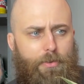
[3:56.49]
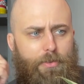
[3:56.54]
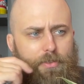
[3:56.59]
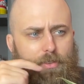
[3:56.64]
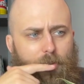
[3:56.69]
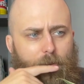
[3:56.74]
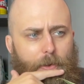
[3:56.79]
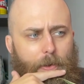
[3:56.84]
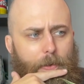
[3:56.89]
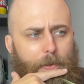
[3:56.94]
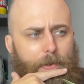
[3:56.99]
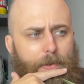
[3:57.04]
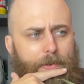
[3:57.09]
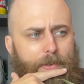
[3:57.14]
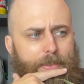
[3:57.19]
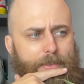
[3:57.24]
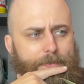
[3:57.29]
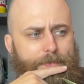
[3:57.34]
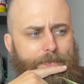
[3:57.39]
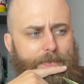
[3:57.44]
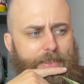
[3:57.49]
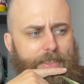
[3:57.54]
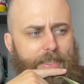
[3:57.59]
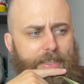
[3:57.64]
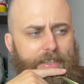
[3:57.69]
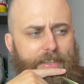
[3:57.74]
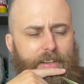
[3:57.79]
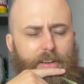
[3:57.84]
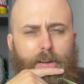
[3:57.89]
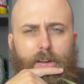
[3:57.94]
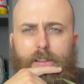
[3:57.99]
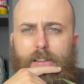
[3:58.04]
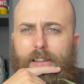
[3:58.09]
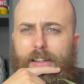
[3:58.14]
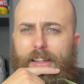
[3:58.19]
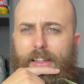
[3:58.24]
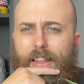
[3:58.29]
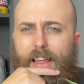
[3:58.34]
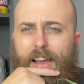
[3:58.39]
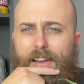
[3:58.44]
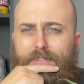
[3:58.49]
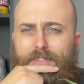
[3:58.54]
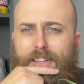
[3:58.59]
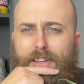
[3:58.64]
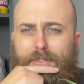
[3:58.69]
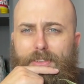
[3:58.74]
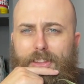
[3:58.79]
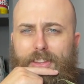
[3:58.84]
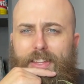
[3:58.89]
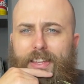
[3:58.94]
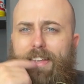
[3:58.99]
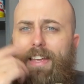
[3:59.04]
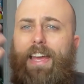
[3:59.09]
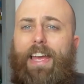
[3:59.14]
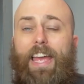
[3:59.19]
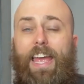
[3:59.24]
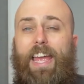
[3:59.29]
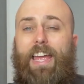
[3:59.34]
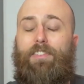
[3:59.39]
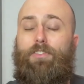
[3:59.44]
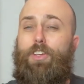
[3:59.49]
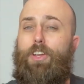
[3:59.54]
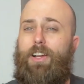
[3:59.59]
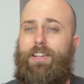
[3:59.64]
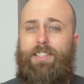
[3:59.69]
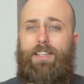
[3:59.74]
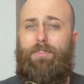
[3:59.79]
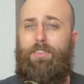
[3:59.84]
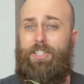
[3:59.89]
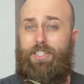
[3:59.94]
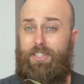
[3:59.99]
So yeah, I'll have to have a think. If you guys have any